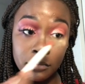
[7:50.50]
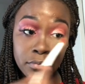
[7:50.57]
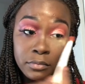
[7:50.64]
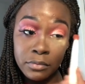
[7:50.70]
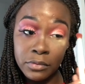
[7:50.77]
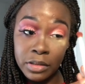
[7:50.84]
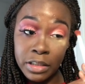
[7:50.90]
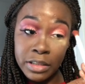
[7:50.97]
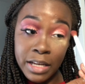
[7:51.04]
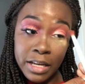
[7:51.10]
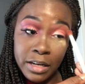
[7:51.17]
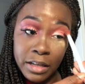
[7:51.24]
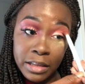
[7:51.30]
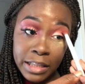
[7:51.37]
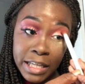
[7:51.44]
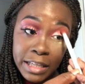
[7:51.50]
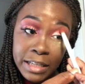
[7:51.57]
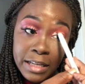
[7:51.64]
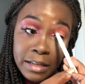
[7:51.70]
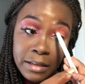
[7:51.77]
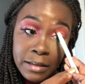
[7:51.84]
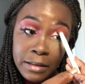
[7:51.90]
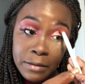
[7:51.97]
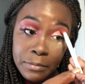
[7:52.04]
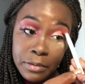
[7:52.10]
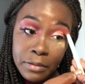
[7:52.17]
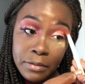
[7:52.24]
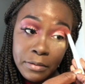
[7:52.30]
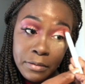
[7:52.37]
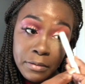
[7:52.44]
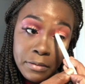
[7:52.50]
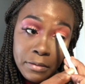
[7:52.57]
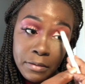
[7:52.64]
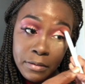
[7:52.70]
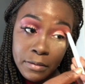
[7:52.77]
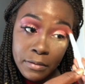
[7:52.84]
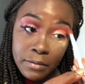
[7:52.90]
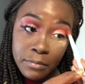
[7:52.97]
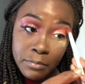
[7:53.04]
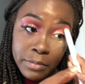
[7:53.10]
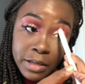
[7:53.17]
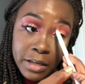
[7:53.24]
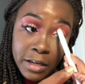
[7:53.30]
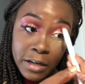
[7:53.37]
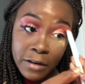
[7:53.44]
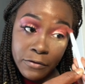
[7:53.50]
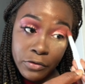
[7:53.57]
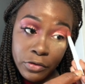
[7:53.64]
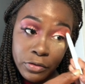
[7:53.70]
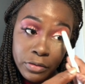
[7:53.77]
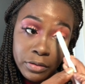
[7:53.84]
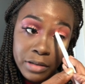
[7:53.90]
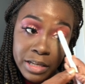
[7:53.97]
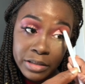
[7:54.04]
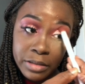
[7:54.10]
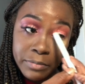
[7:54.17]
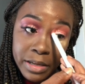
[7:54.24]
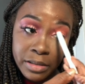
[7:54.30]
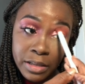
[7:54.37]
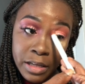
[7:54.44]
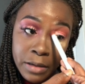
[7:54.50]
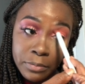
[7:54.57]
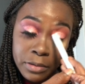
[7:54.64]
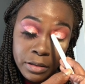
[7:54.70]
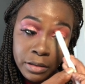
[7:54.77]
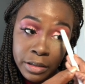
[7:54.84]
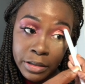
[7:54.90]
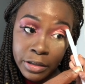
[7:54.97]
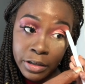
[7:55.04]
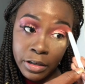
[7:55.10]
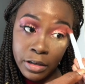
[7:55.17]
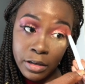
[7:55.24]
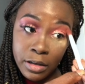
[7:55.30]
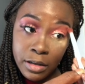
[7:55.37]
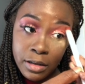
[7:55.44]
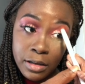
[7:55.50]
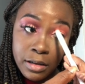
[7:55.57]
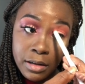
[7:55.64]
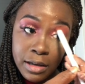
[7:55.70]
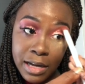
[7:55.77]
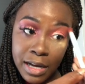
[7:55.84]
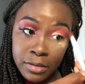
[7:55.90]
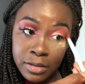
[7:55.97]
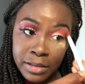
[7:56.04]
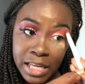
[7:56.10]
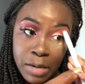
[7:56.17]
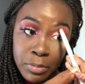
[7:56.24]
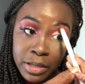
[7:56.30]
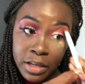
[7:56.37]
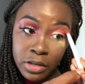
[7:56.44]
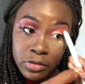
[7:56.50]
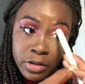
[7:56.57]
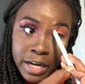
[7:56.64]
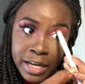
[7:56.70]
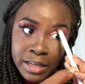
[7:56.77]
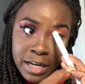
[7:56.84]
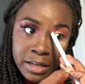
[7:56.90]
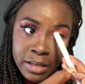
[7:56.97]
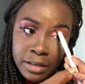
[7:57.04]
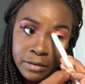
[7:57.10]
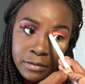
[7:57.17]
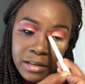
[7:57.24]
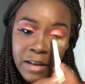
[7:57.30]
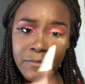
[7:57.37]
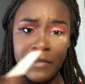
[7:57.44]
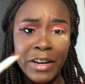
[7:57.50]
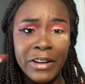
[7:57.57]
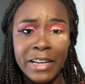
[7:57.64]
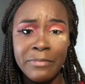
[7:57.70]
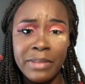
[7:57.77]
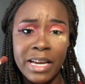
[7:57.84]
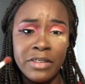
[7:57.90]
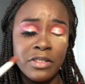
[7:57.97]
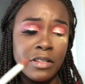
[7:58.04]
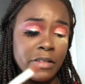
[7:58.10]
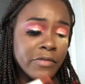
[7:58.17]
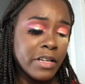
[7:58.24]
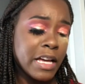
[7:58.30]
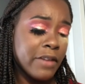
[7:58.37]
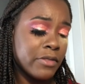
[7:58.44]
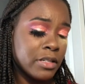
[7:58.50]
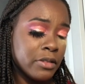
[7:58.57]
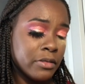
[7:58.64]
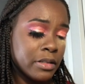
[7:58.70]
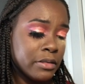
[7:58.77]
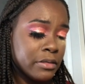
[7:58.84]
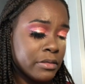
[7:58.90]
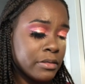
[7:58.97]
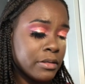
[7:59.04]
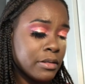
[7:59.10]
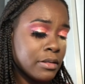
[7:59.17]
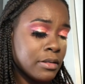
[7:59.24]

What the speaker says: And just kind of clean it up. Be careful not to mess up the glitter. I just said I'm gonna let it dry and I didn't. I'm very impatient if you haven't noticed.